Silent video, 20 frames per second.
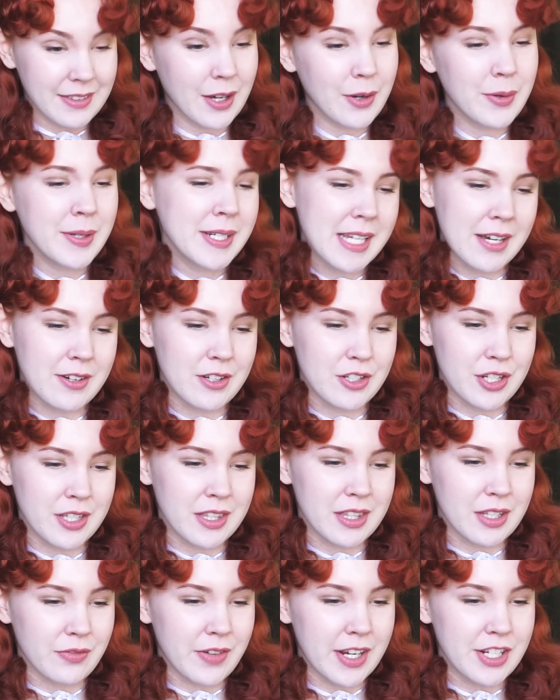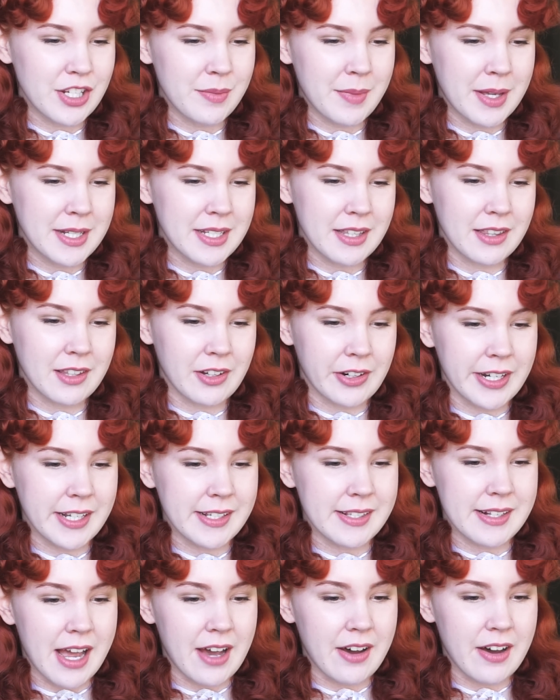Though intelligent, the regimented
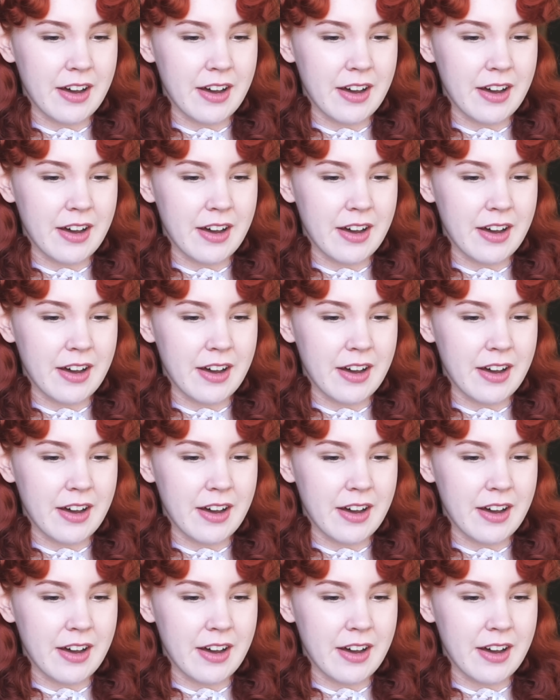learning style